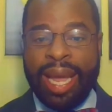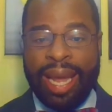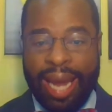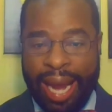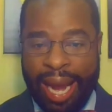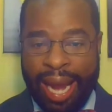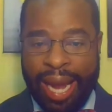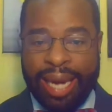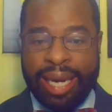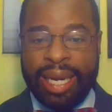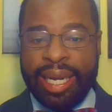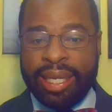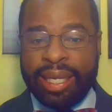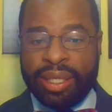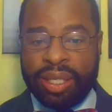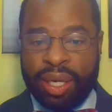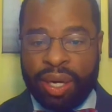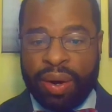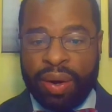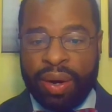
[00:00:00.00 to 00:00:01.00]
and its
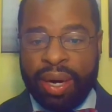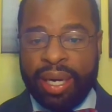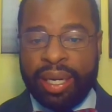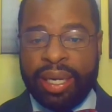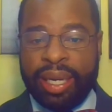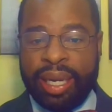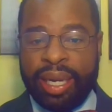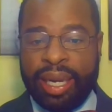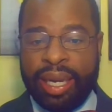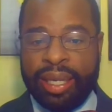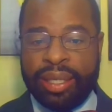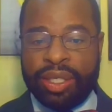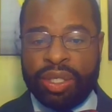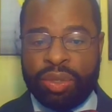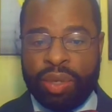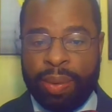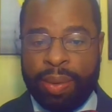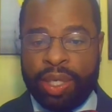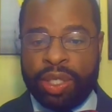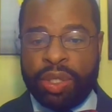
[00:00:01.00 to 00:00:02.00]
current
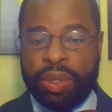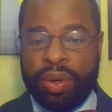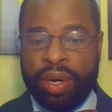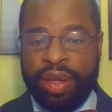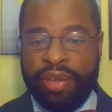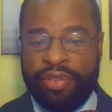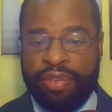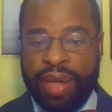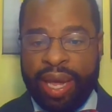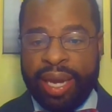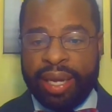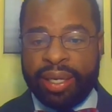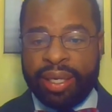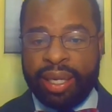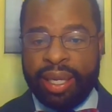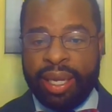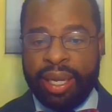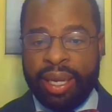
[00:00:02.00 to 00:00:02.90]
discriminatory effect